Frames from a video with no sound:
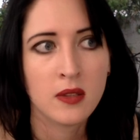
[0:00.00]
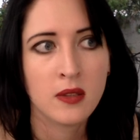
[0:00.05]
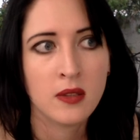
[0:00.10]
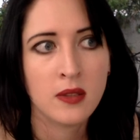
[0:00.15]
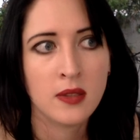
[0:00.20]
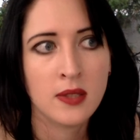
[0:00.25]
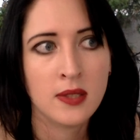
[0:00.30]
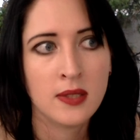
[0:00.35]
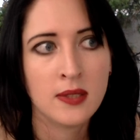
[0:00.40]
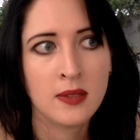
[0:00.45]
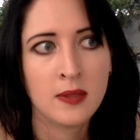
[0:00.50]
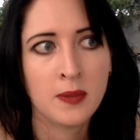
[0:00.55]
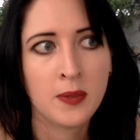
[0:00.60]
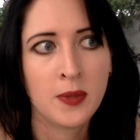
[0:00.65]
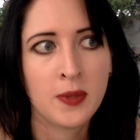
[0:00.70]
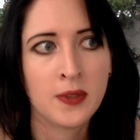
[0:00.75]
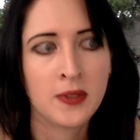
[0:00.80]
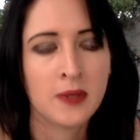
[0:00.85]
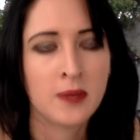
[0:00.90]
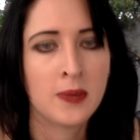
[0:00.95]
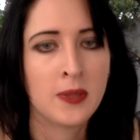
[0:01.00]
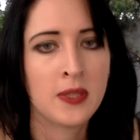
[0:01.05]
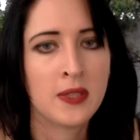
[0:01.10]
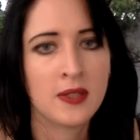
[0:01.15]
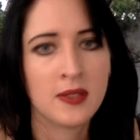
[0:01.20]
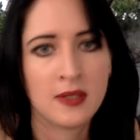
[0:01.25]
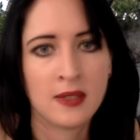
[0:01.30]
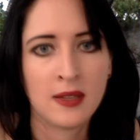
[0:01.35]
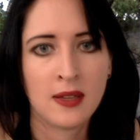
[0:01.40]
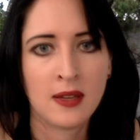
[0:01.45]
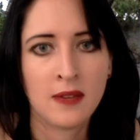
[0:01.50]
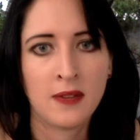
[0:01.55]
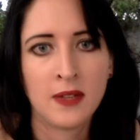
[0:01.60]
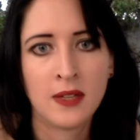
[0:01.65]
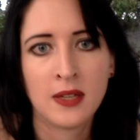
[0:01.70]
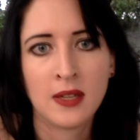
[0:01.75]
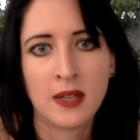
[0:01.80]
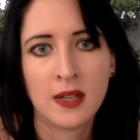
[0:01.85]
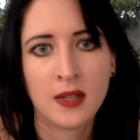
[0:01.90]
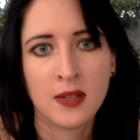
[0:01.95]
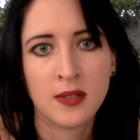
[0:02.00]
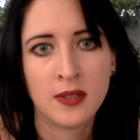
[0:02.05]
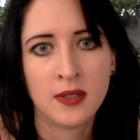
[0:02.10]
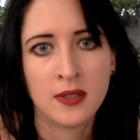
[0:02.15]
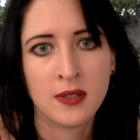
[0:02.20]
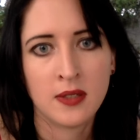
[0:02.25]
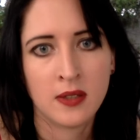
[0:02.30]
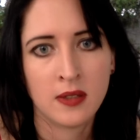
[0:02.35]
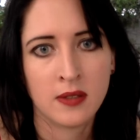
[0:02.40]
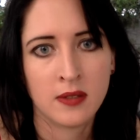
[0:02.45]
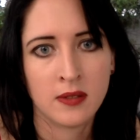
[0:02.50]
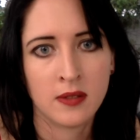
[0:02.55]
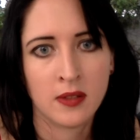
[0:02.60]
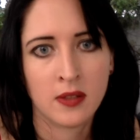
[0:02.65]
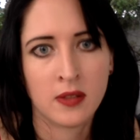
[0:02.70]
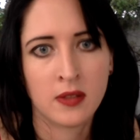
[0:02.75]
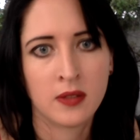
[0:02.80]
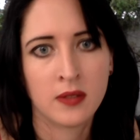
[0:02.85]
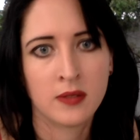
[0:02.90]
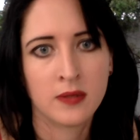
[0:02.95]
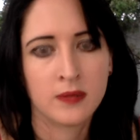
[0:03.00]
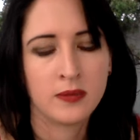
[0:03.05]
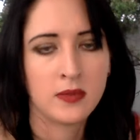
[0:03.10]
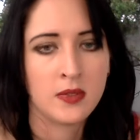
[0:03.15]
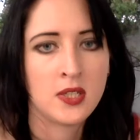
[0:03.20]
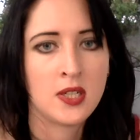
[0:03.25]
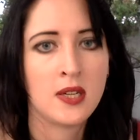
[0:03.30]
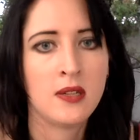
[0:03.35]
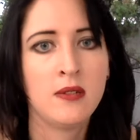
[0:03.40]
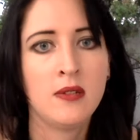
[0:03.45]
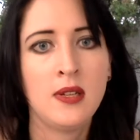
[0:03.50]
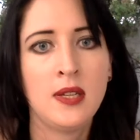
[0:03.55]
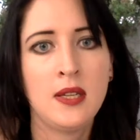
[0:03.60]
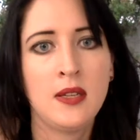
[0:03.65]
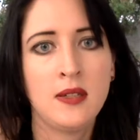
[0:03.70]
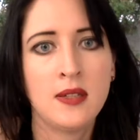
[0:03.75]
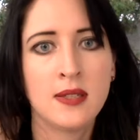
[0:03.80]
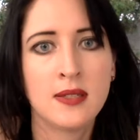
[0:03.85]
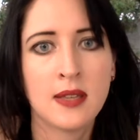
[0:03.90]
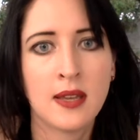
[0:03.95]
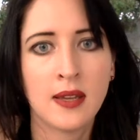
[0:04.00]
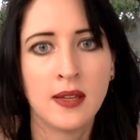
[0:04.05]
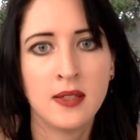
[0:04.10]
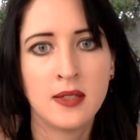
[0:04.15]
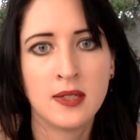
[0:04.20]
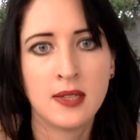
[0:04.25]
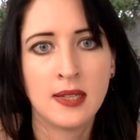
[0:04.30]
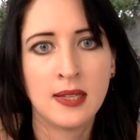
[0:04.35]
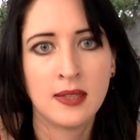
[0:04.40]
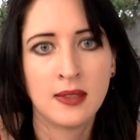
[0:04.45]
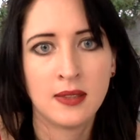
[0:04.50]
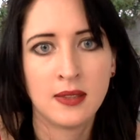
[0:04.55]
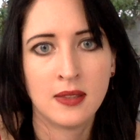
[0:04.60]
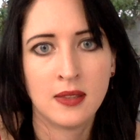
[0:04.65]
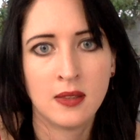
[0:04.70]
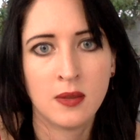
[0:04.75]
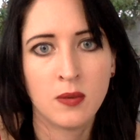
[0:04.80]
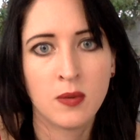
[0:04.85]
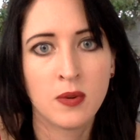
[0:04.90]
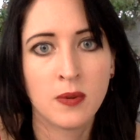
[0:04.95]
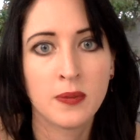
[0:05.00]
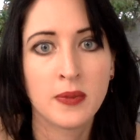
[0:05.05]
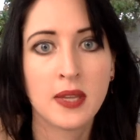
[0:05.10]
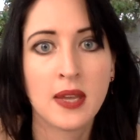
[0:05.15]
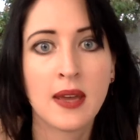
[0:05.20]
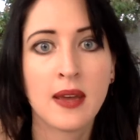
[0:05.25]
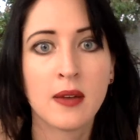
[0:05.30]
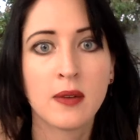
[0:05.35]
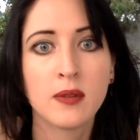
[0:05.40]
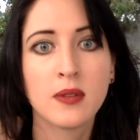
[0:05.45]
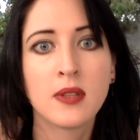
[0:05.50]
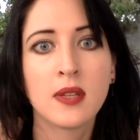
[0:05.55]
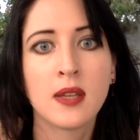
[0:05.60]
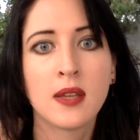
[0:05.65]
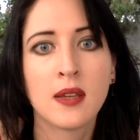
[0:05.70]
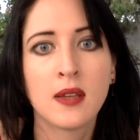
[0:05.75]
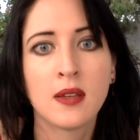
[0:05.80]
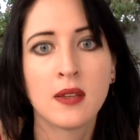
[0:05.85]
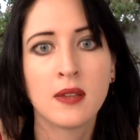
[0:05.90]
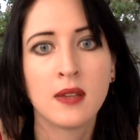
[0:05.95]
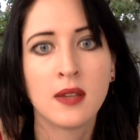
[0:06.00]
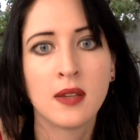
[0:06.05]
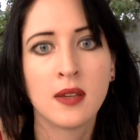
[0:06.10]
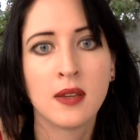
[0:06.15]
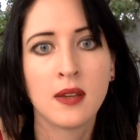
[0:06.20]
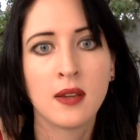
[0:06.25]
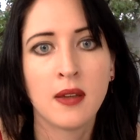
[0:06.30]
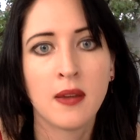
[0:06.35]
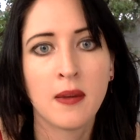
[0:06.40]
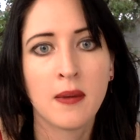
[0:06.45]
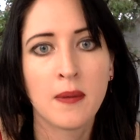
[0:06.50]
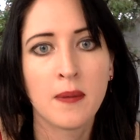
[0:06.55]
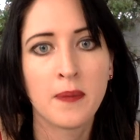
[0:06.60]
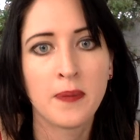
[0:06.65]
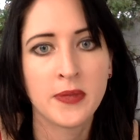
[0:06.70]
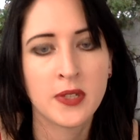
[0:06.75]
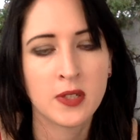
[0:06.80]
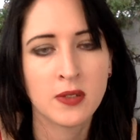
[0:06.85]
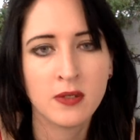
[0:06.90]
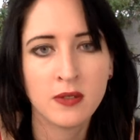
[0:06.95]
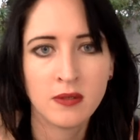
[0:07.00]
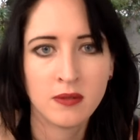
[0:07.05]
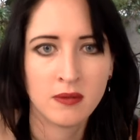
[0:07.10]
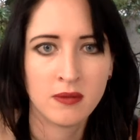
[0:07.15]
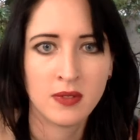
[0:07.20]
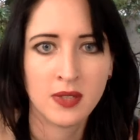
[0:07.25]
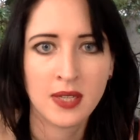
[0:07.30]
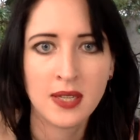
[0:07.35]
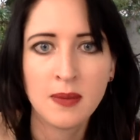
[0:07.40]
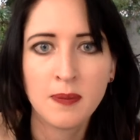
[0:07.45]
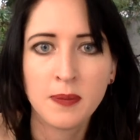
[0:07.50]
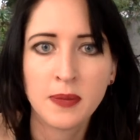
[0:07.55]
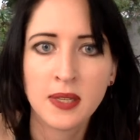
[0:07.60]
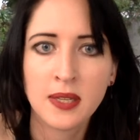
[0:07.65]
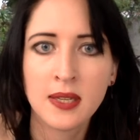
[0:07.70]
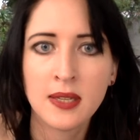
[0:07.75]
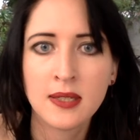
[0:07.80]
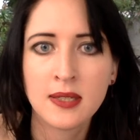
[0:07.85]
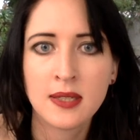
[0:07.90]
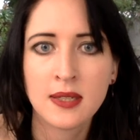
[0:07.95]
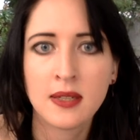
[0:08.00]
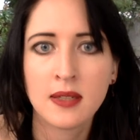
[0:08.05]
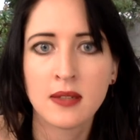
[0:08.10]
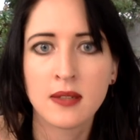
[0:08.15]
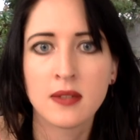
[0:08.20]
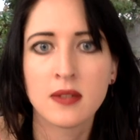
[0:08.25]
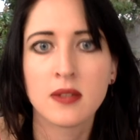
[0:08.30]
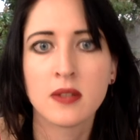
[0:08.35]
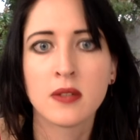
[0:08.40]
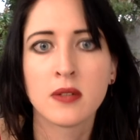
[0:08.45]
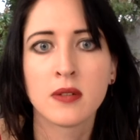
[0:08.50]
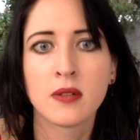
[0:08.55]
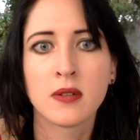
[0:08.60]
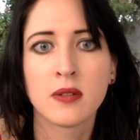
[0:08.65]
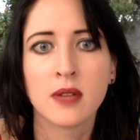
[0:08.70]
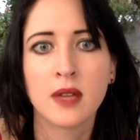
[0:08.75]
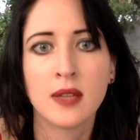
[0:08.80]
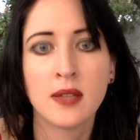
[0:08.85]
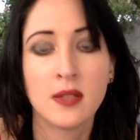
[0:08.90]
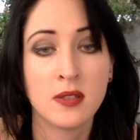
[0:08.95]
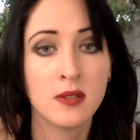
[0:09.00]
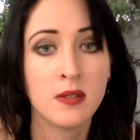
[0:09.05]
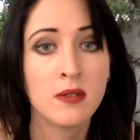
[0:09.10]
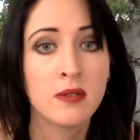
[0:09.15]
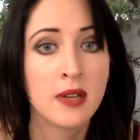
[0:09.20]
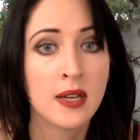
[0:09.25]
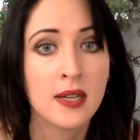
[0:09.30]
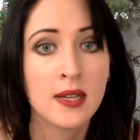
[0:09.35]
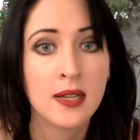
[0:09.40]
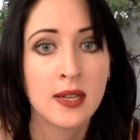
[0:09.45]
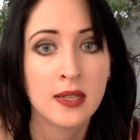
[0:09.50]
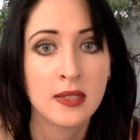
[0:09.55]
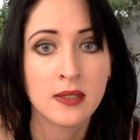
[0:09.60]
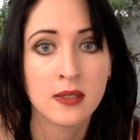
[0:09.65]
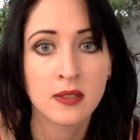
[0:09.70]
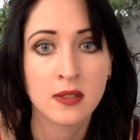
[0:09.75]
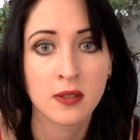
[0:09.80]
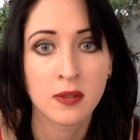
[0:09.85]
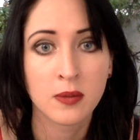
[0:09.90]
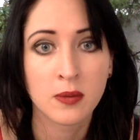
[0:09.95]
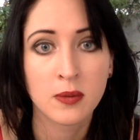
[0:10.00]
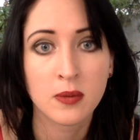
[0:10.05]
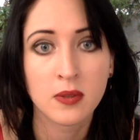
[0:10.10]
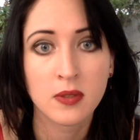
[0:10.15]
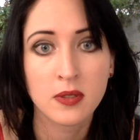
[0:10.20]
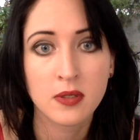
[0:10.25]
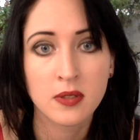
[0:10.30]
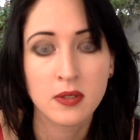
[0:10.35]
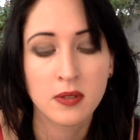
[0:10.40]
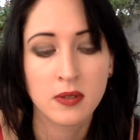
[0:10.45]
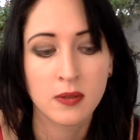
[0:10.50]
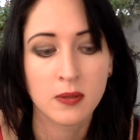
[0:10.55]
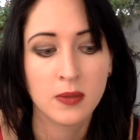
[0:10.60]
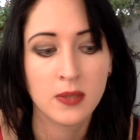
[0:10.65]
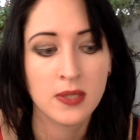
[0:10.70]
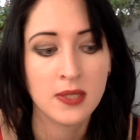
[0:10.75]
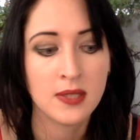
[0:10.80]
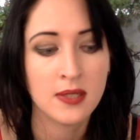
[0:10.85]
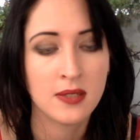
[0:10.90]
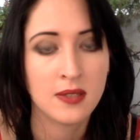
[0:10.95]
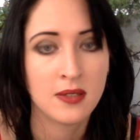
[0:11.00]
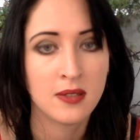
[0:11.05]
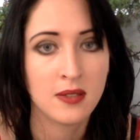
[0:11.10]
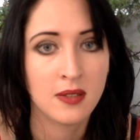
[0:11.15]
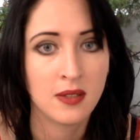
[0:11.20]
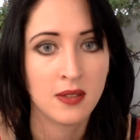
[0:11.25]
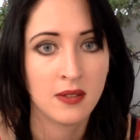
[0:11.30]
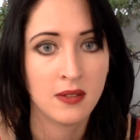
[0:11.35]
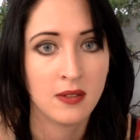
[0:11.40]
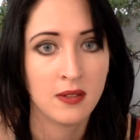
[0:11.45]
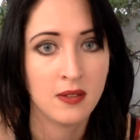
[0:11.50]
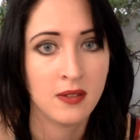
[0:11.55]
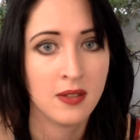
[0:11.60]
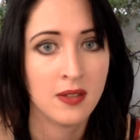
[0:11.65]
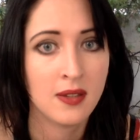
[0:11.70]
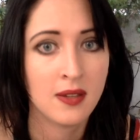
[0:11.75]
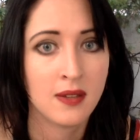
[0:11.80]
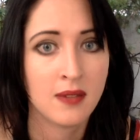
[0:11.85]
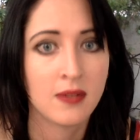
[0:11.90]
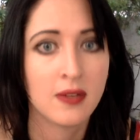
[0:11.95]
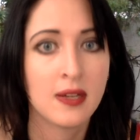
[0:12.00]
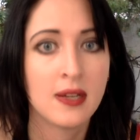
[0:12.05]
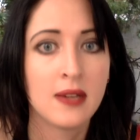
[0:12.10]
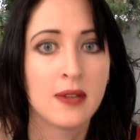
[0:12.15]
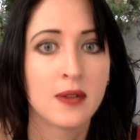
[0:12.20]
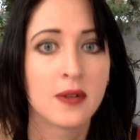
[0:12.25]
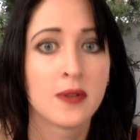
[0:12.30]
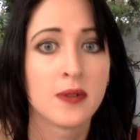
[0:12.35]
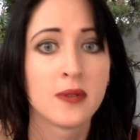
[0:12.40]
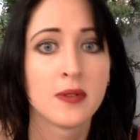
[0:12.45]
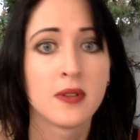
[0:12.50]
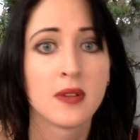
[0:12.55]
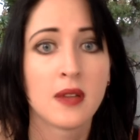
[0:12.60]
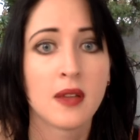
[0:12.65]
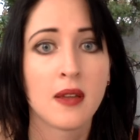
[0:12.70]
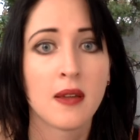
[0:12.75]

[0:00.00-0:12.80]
This is important because South African houses are generally designed to let the warmth out. They don't keep the heat in. So, and there's no radiators on the walls. So in winters you can get really cold.